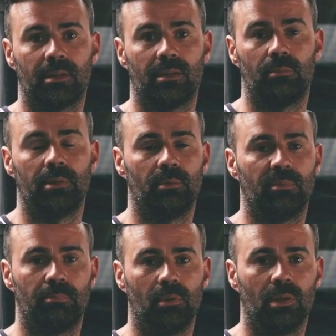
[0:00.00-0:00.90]
He'll be
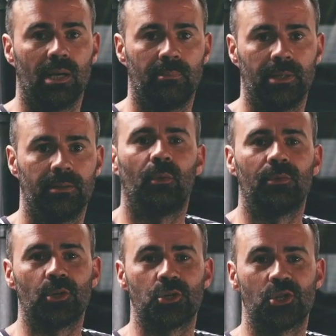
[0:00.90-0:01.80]
with Bill Larman.
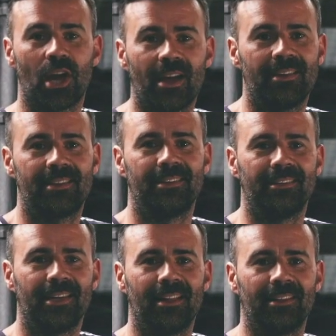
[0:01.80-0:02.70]
We've got Jake in
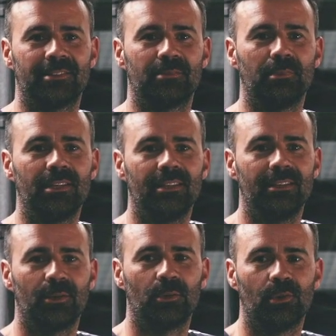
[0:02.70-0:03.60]
the LS
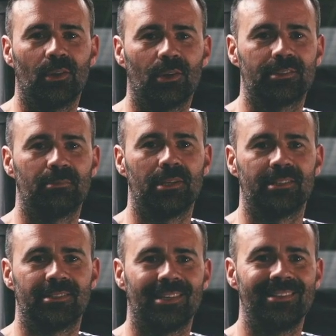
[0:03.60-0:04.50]
Mini, who likes a bit of
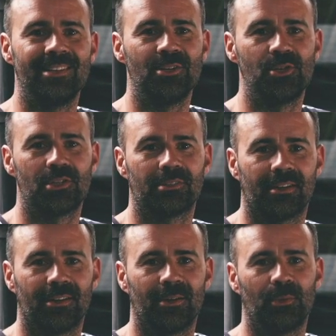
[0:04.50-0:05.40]
sendage.
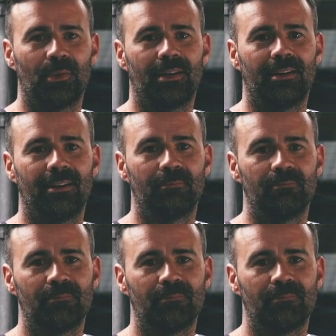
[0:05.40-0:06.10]
So,